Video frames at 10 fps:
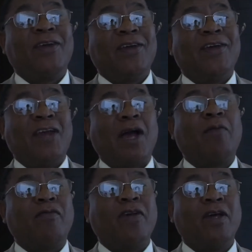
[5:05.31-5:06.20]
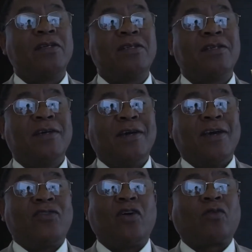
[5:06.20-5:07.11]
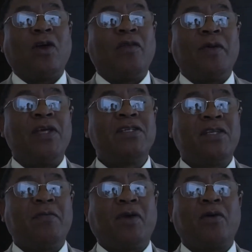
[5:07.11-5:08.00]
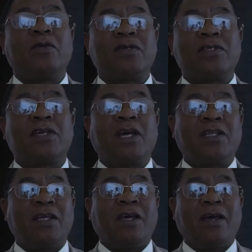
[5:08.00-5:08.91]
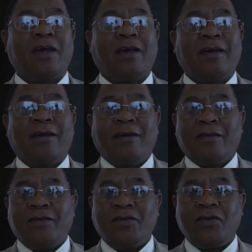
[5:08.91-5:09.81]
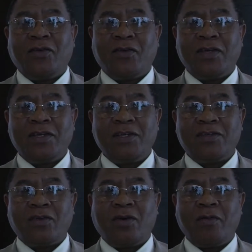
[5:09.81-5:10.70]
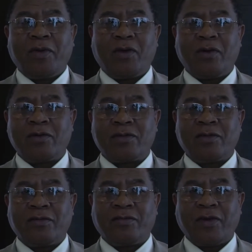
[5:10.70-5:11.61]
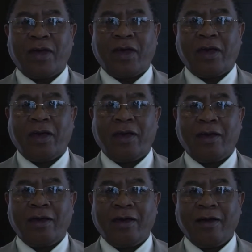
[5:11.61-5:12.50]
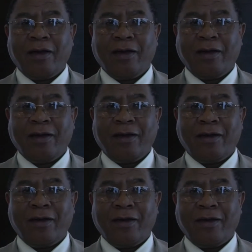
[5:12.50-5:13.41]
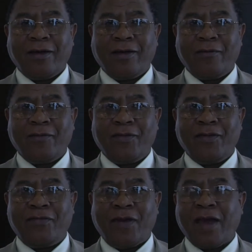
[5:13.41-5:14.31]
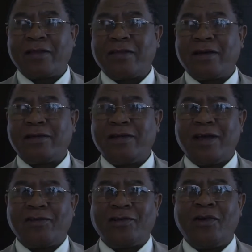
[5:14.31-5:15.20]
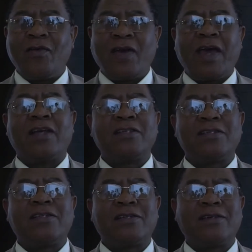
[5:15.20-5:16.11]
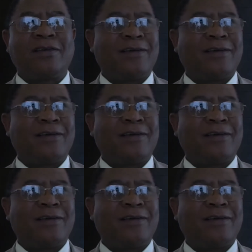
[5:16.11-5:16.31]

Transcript: in a couple of years. It's not going to be easy because, you know, it's all because of the fact that as long as